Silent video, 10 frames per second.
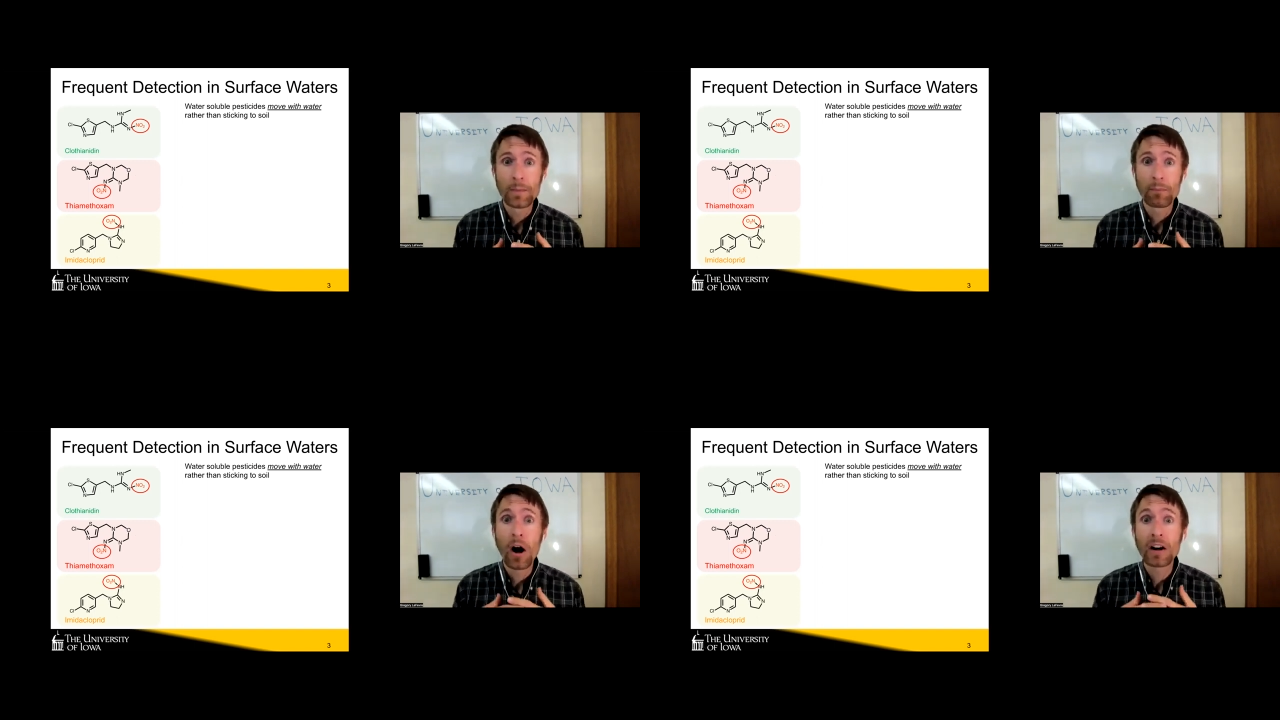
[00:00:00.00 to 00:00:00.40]

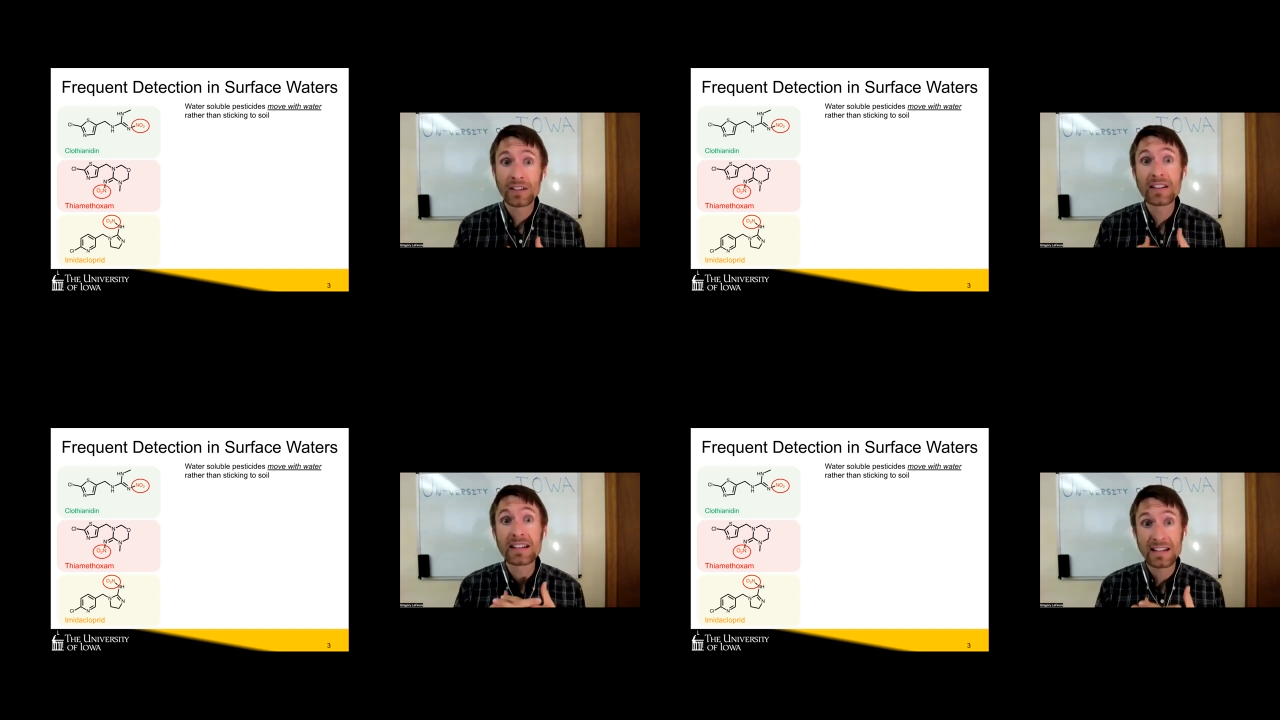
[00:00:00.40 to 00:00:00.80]
parts
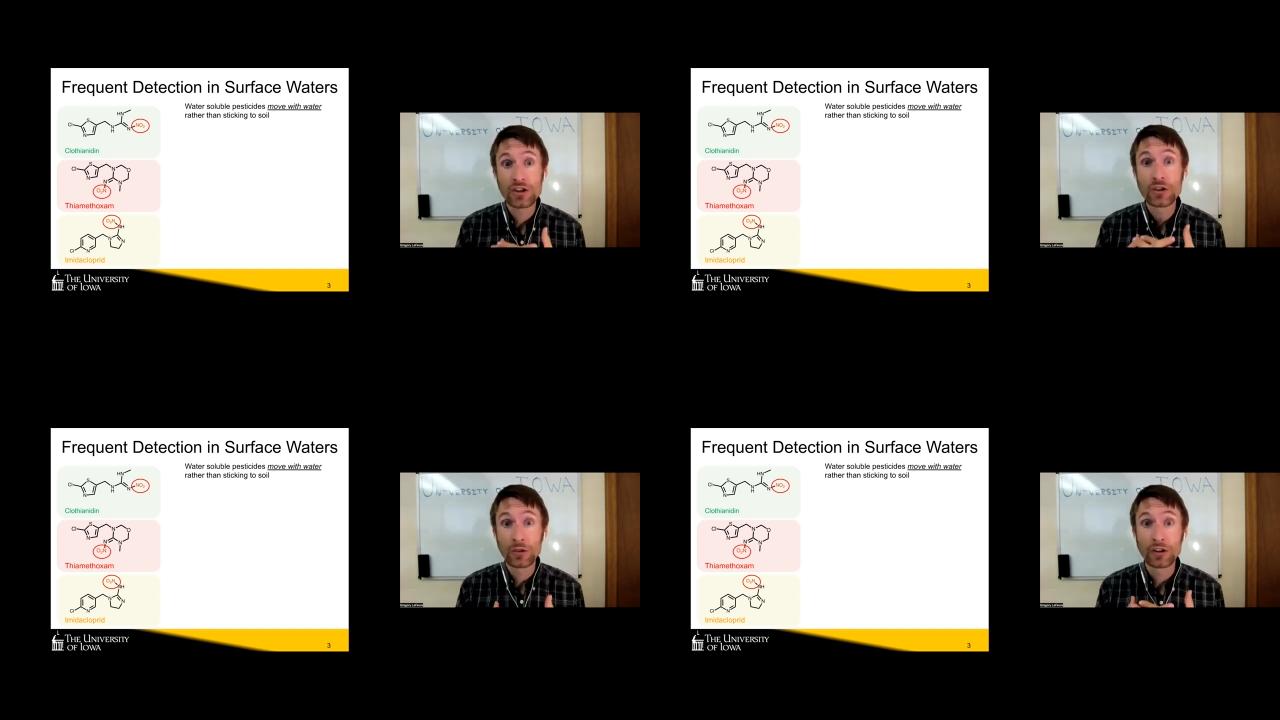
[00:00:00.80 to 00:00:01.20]
of the
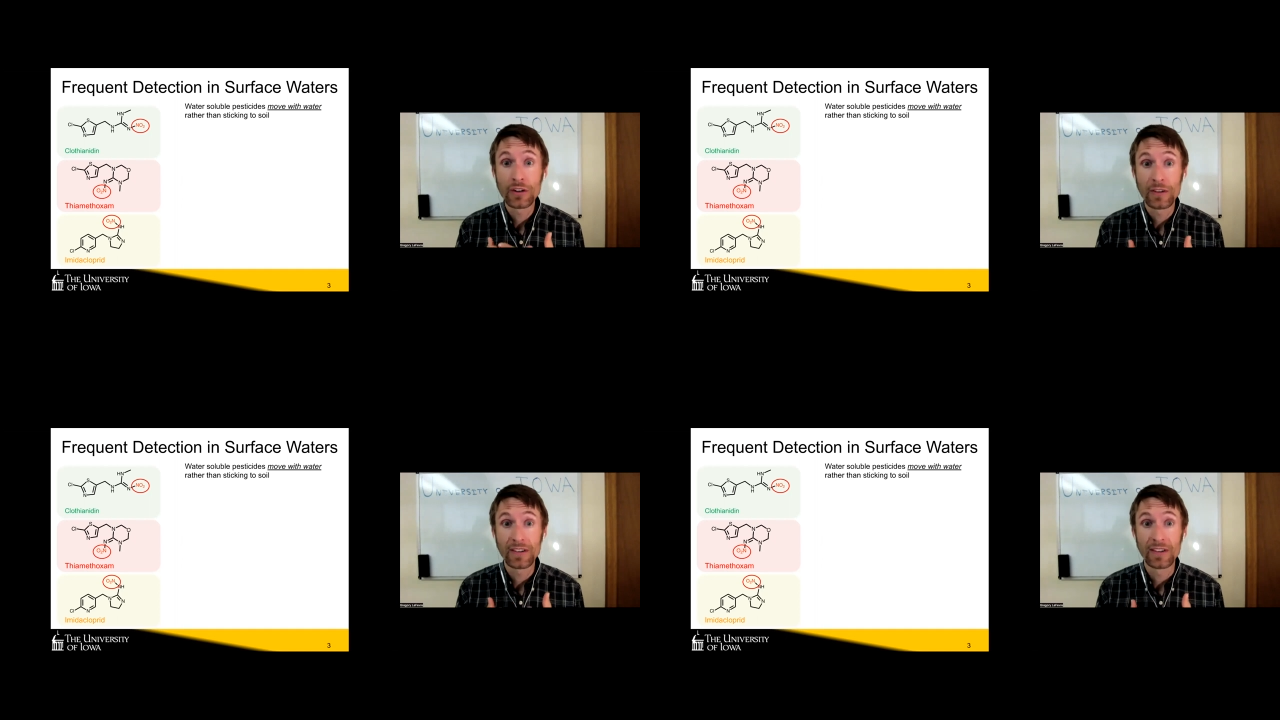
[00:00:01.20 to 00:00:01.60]
central
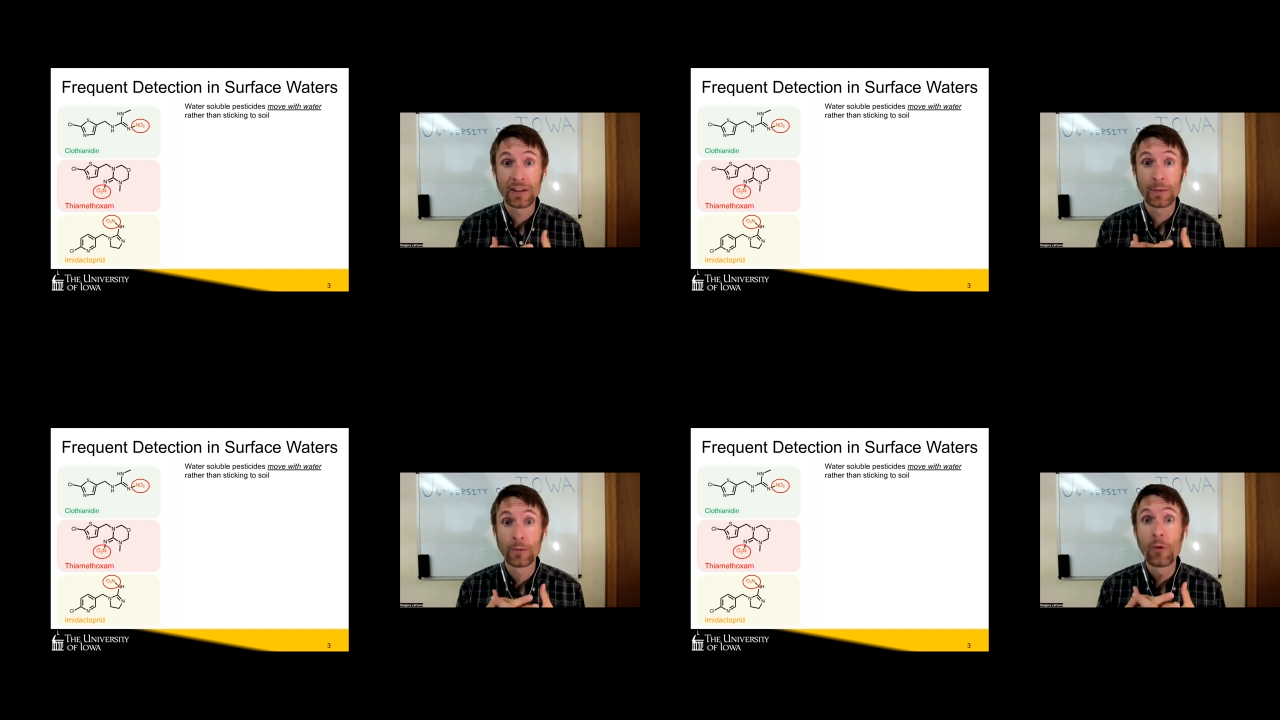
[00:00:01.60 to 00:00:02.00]
nervous
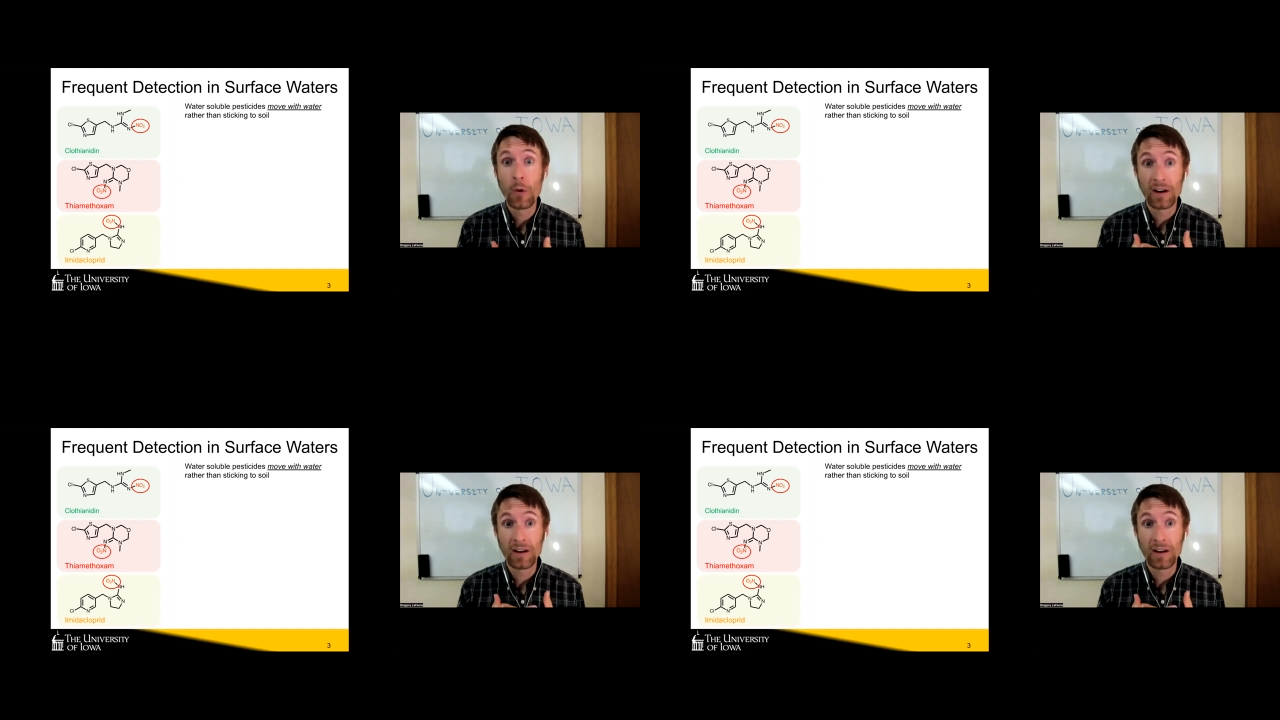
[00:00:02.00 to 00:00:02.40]
system
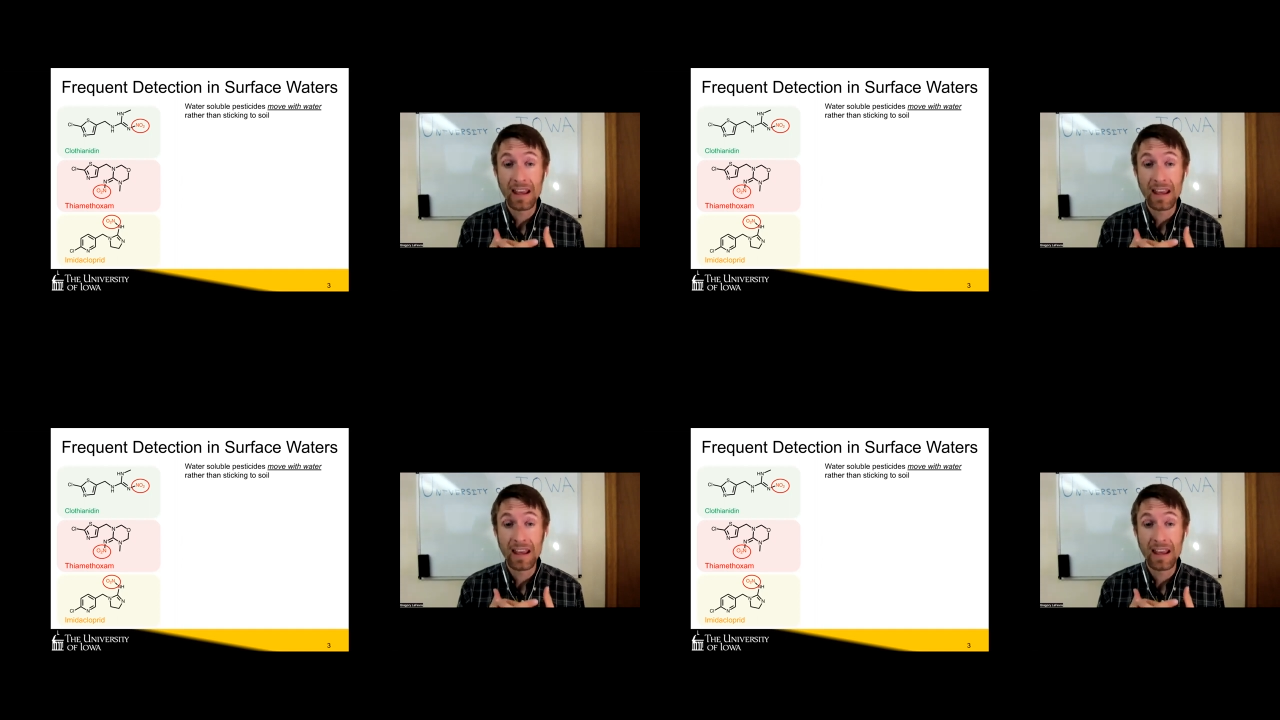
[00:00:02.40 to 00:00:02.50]
for